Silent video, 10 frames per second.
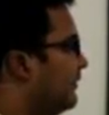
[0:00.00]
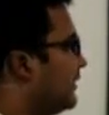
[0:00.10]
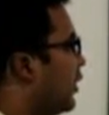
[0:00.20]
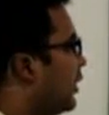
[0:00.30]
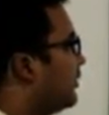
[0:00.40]
When
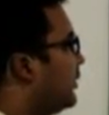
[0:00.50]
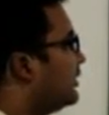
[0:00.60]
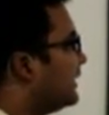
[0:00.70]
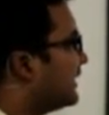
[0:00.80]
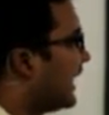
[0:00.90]
we talk
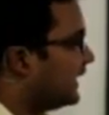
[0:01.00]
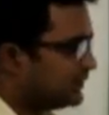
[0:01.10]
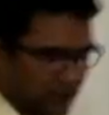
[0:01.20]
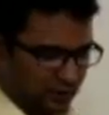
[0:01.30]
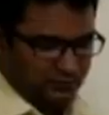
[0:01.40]
about the
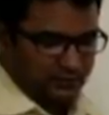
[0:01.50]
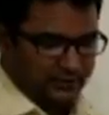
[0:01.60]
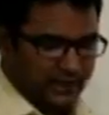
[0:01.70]
cash cows